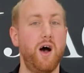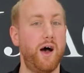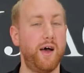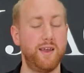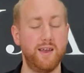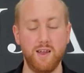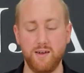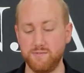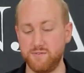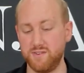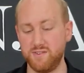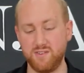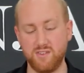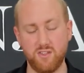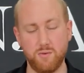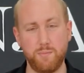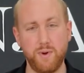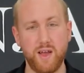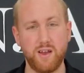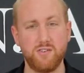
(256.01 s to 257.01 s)
I'd love to see
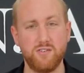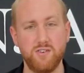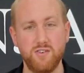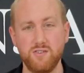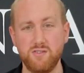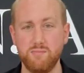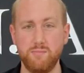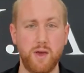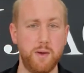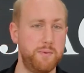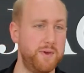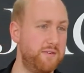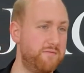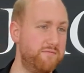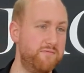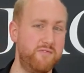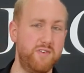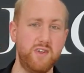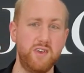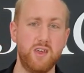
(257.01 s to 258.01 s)
the pictures, maybe
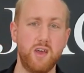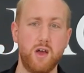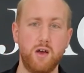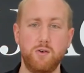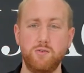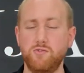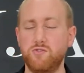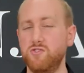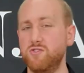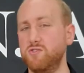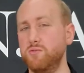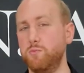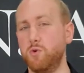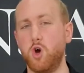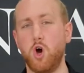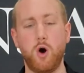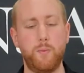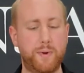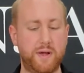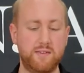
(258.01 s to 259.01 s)
even videos, just some
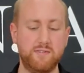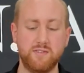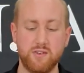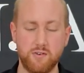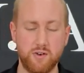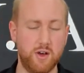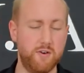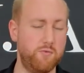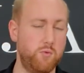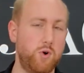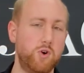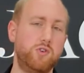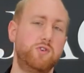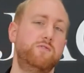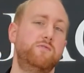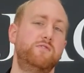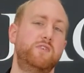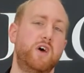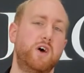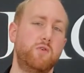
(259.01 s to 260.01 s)
comments of what
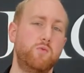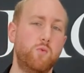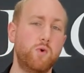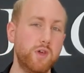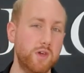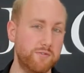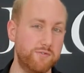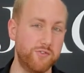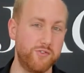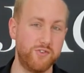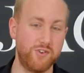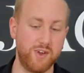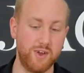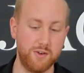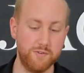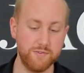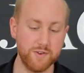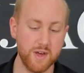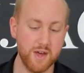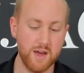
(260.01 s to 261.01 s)
you've done, what you've
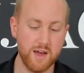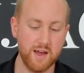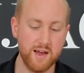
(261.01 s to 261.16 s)
achieved.